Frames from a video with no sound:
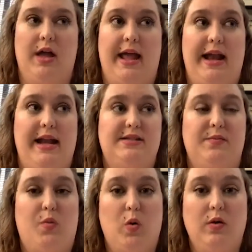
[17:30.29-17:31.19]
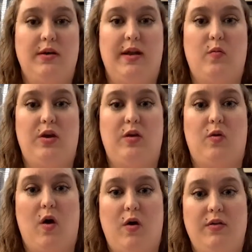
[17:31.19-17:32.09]
And it's important that when you
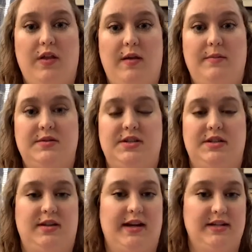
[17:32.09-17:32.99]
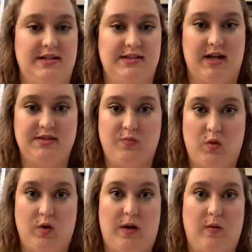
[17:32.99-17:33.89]
call them to kind of discuss
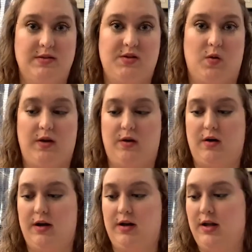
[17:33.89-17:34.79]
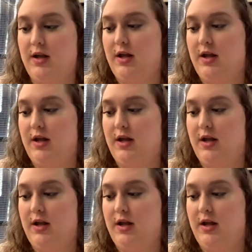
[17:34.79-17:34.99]
more about what's going on,